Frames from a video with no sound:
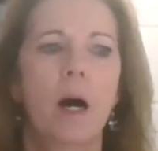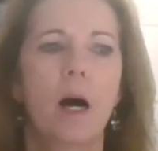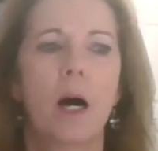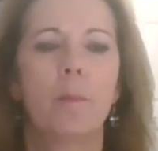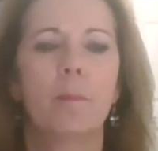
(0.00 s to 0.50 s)

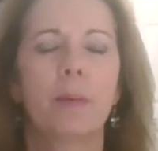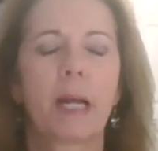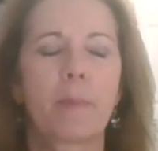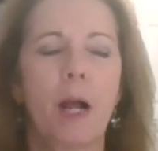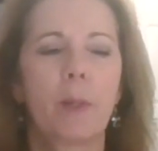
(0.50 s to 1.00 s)
Um,
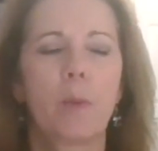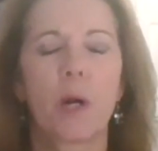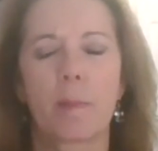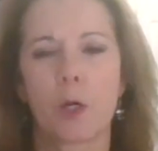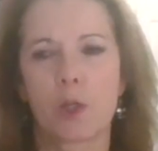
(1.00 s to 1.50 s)
but probably
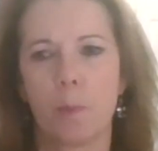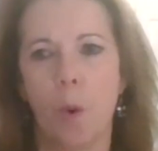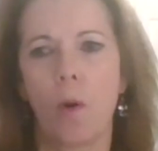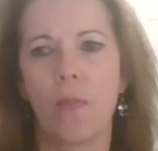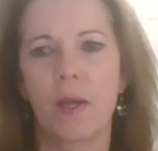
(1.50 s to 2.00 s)
one of the most
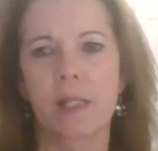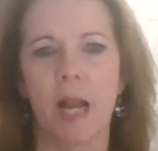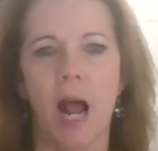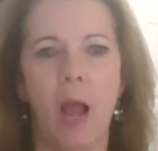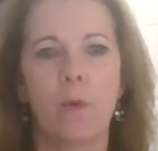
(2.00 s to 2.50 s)
important things
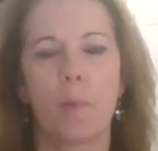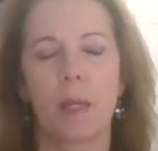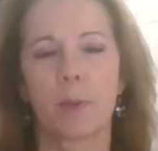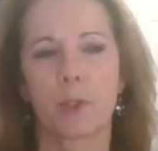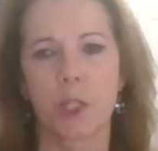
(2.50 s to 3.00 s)
that I want
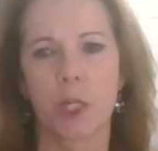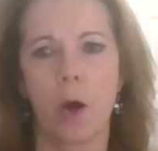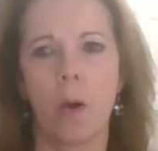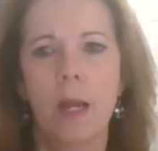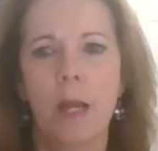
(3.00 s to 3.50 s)
people to know